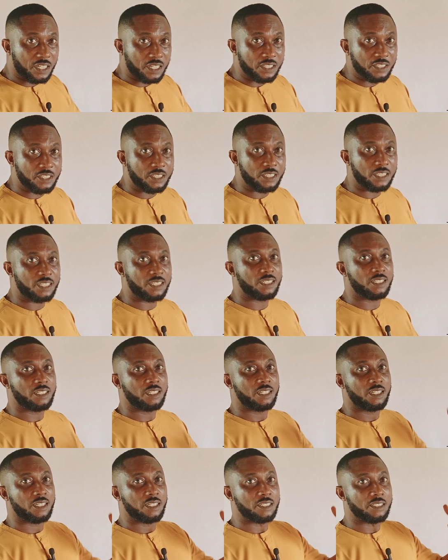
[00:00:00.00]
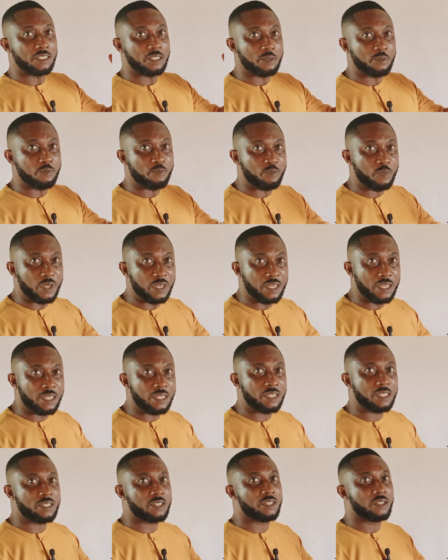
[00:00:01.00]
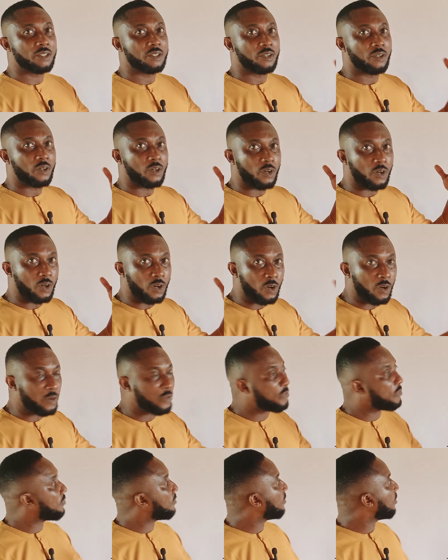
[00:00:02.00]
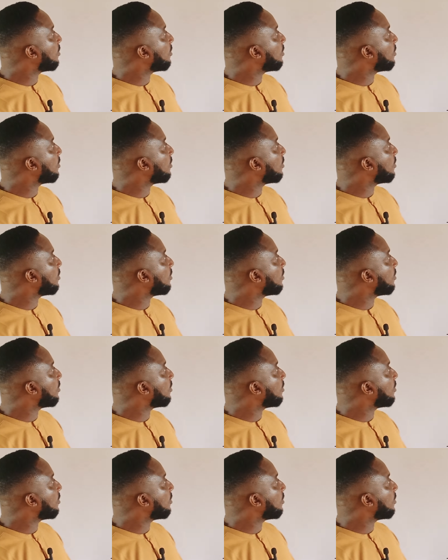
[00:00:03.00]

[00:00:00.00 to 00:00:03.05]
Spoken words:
changing the base of